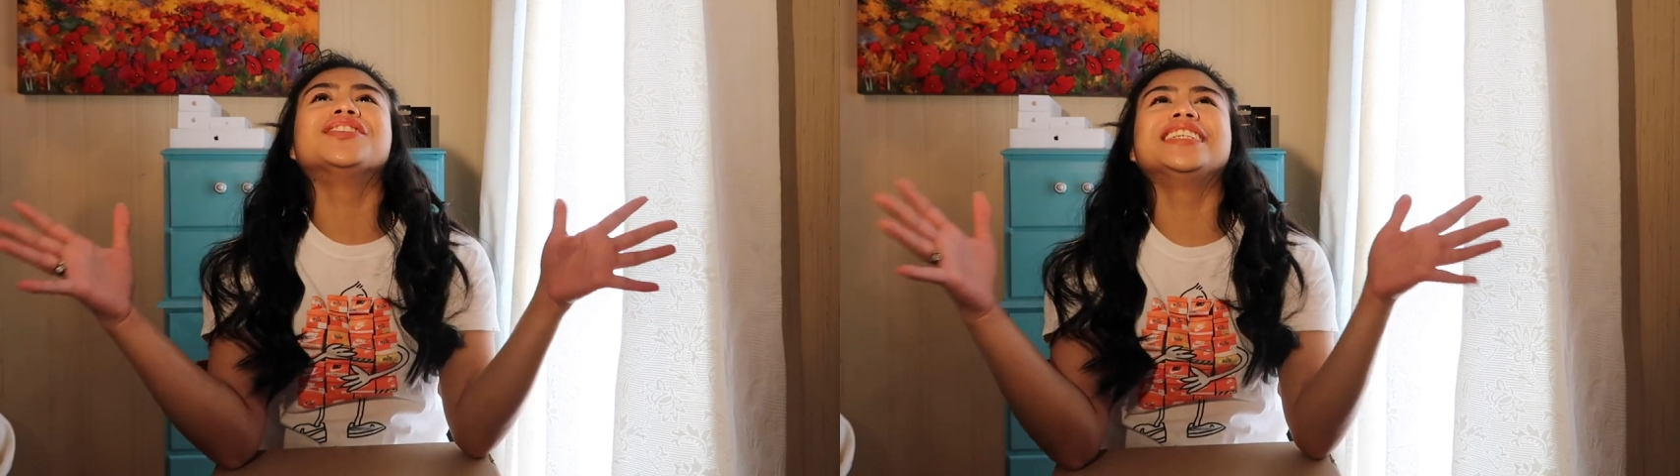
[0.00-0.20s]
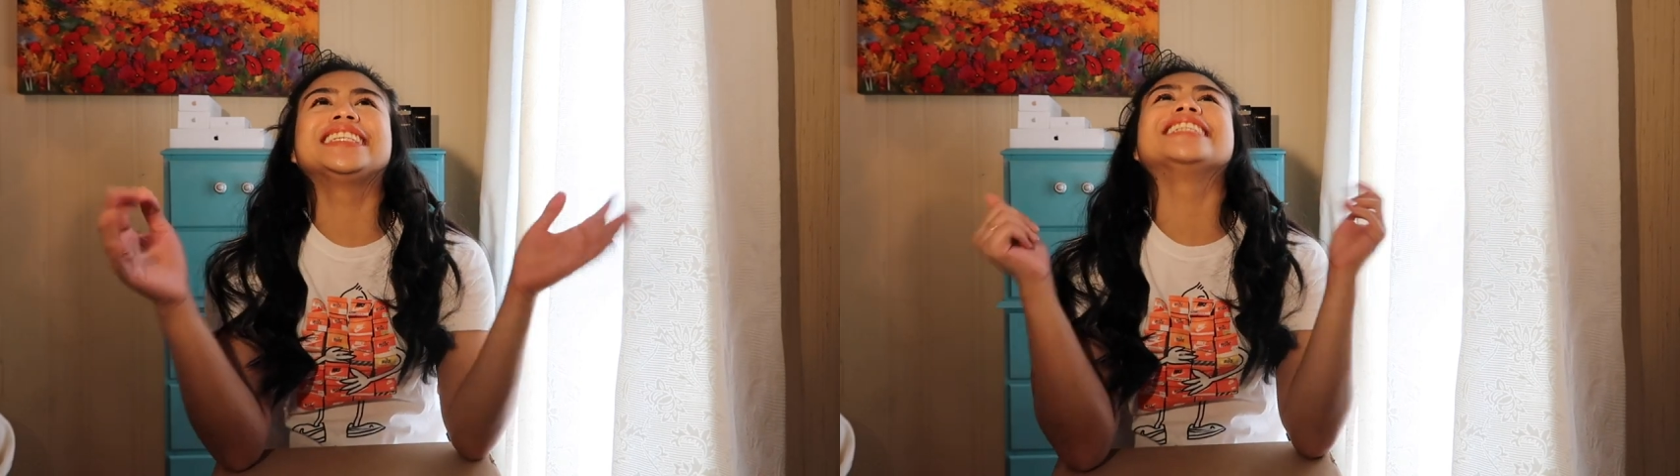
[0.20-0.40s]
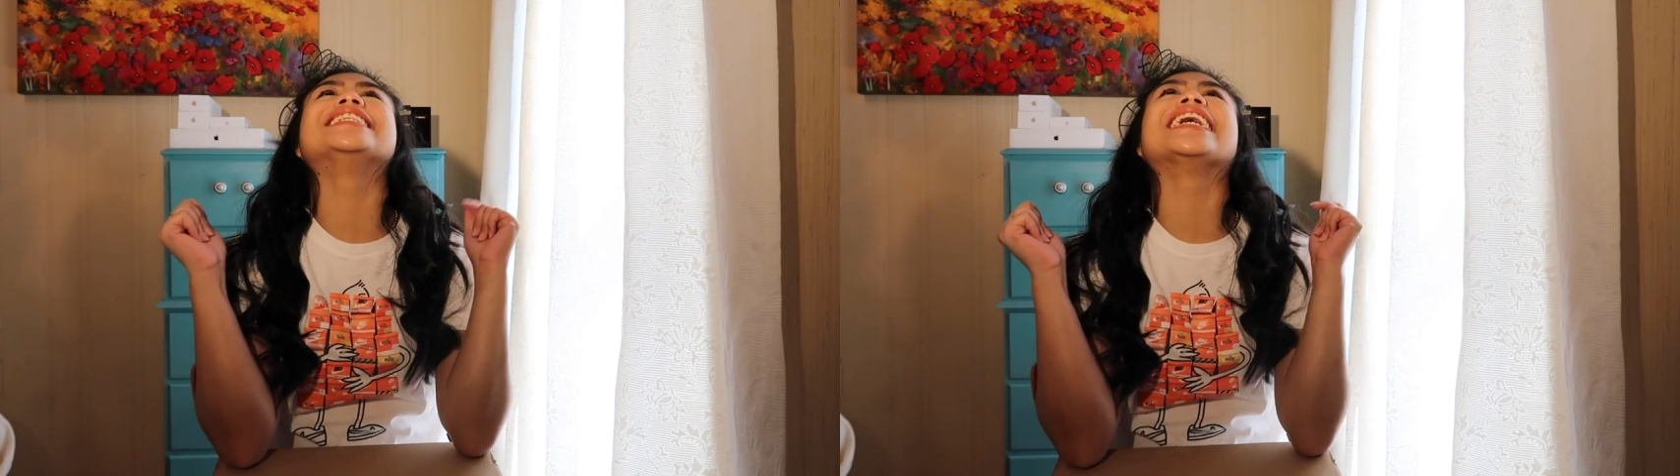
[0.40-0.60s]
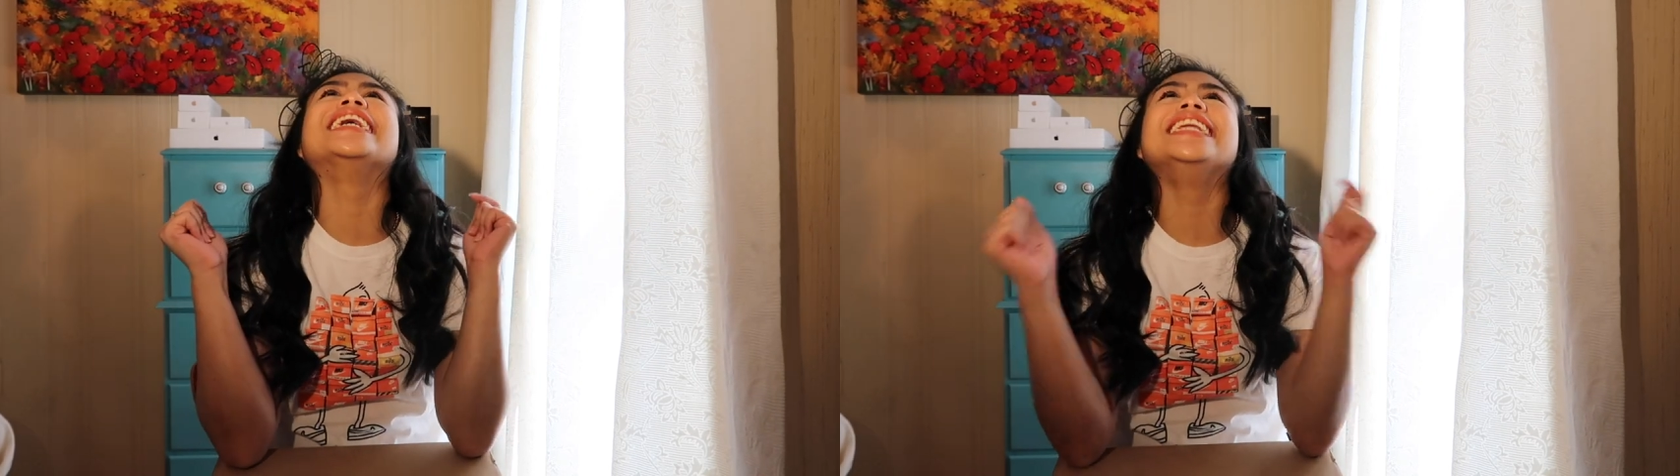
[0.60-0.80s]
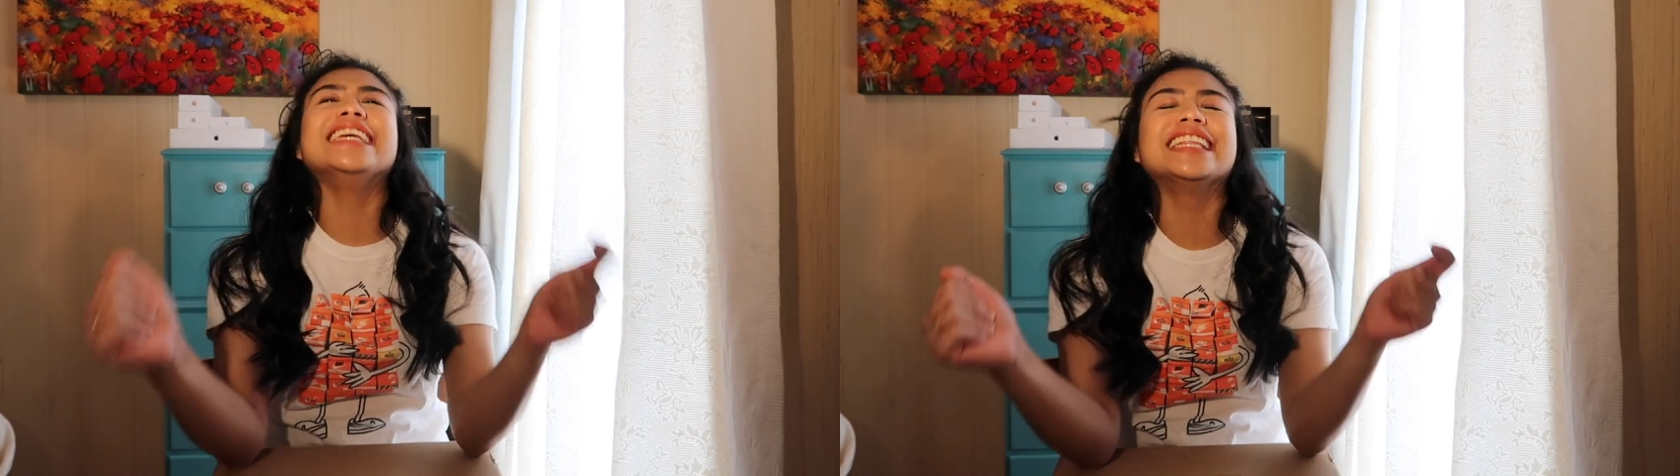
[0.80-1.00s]
This is
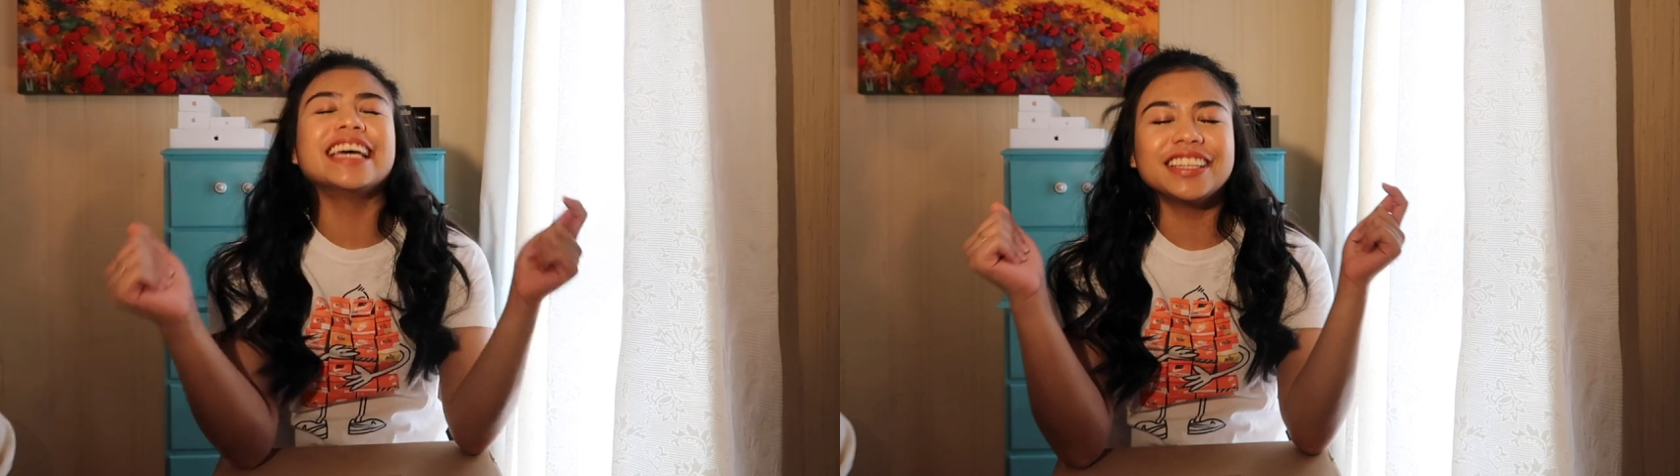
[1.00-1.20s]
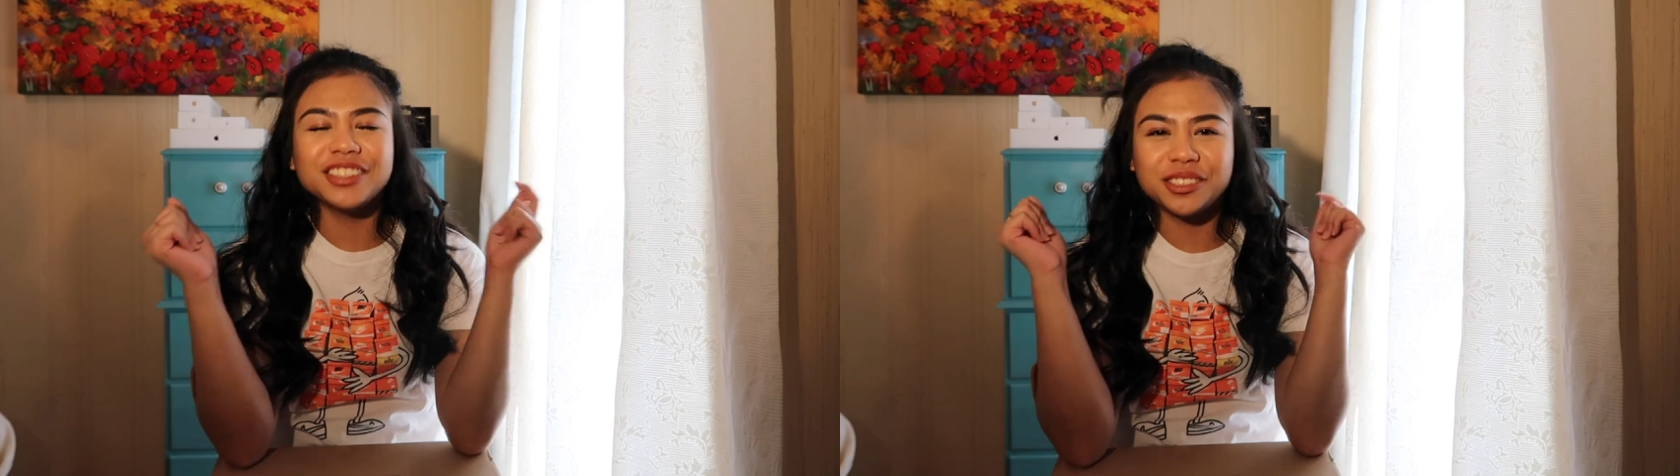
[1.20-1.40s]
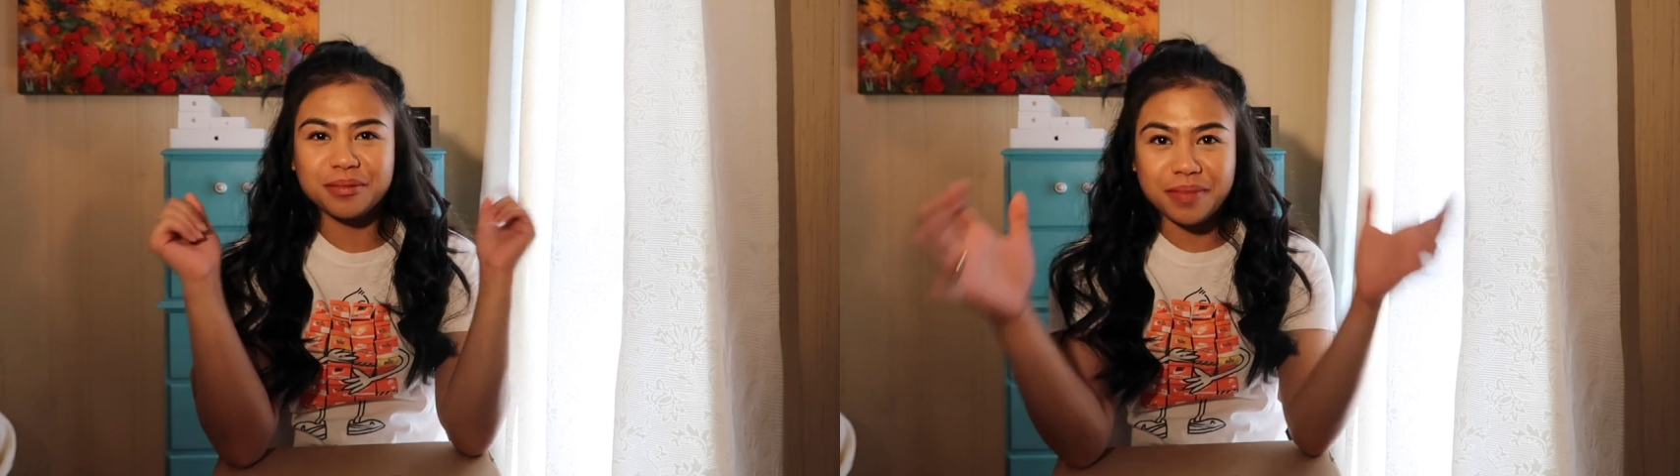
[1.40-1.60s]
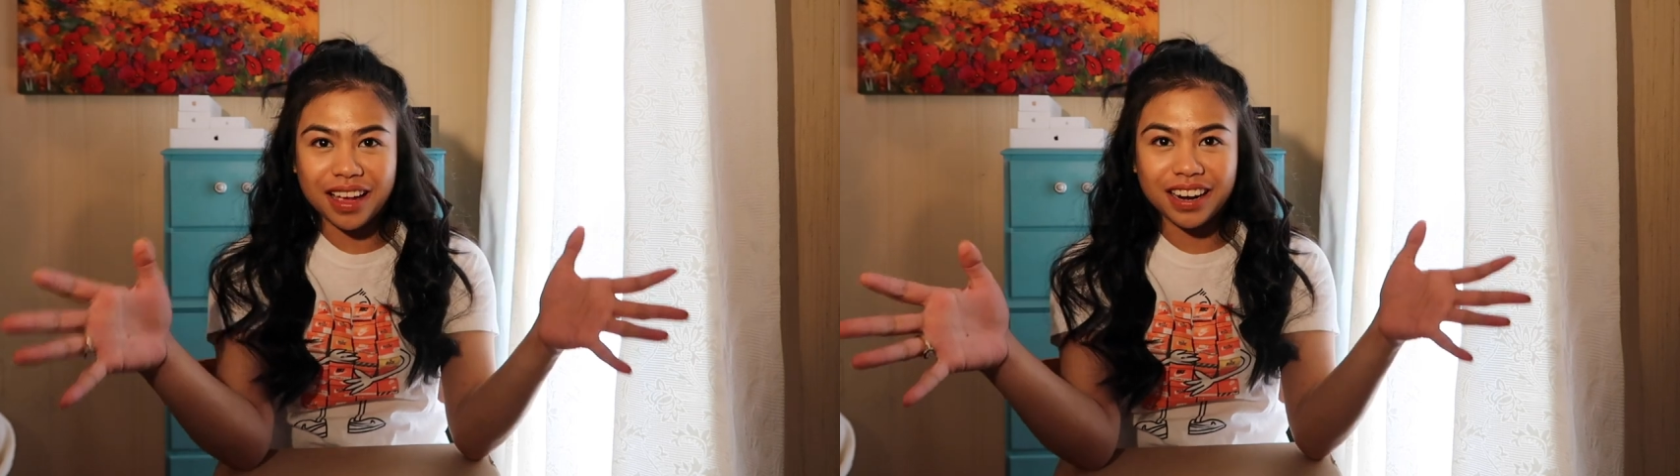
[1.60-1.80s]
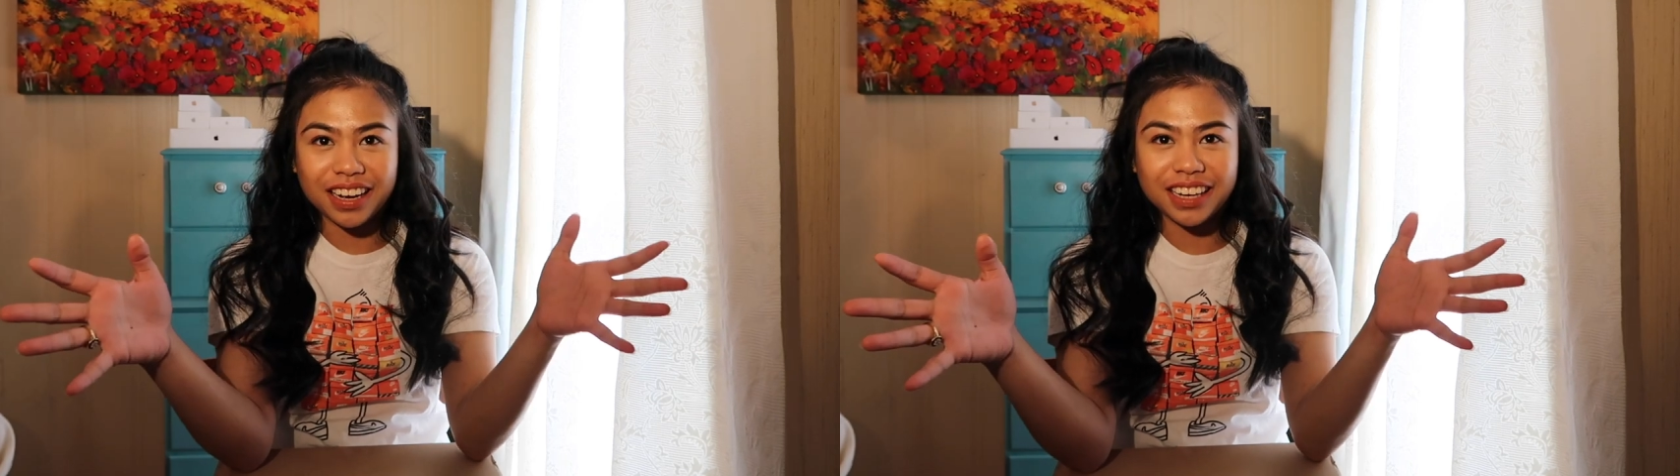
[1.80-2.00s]
Eliden
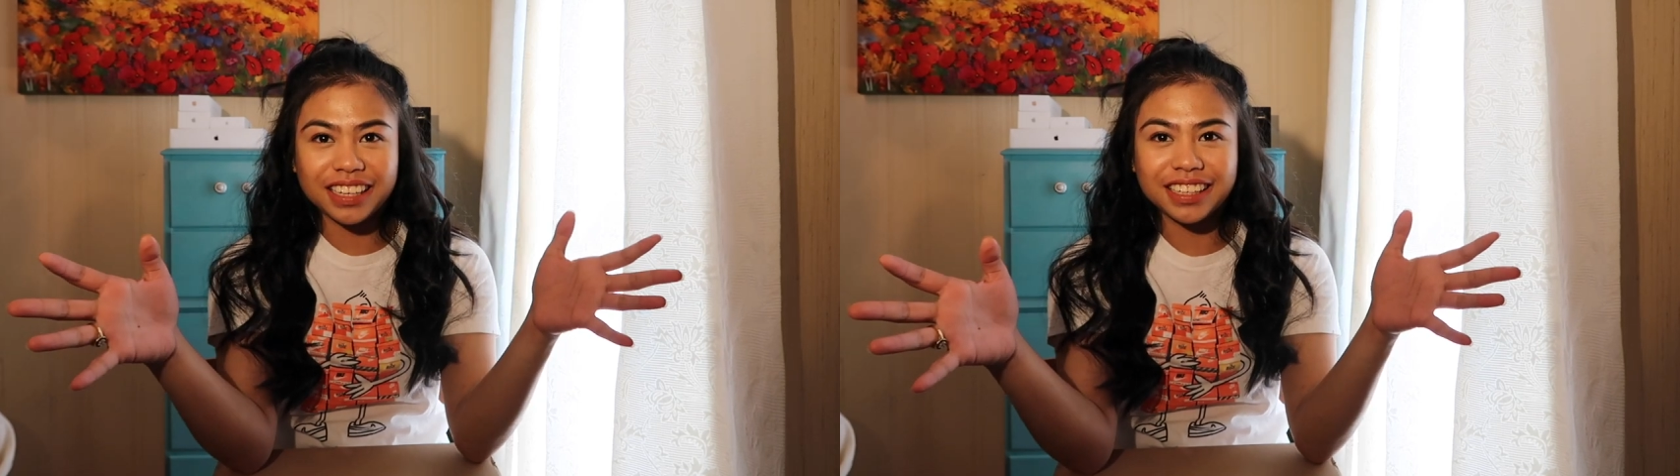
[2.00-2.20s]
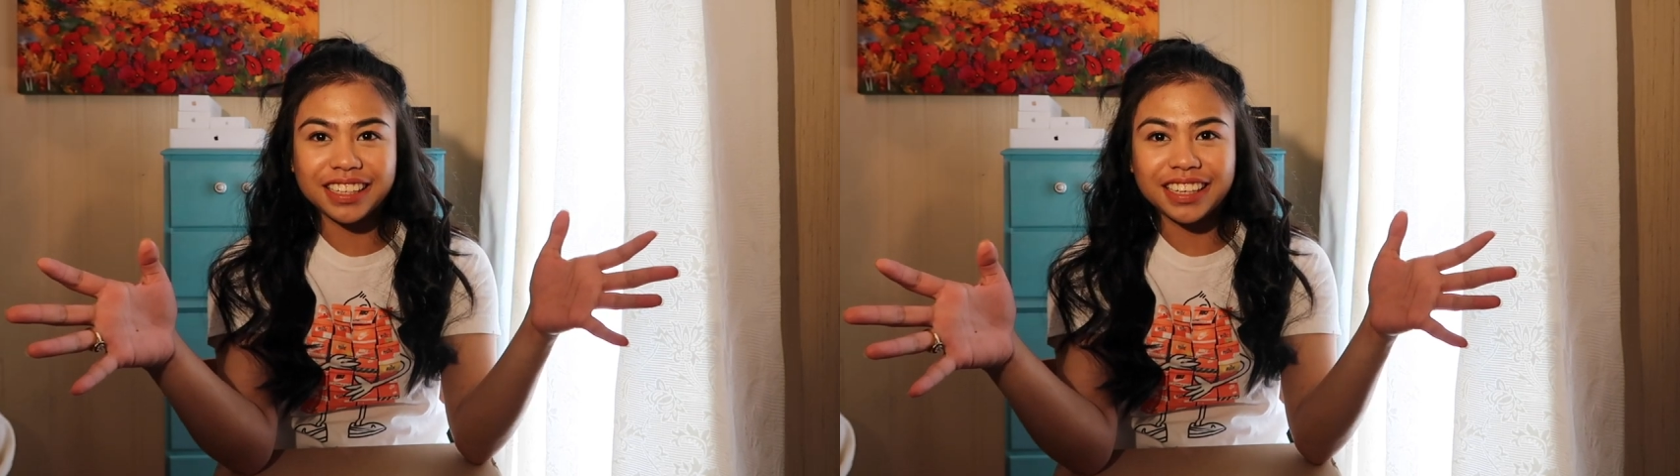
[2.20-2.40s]
Somera.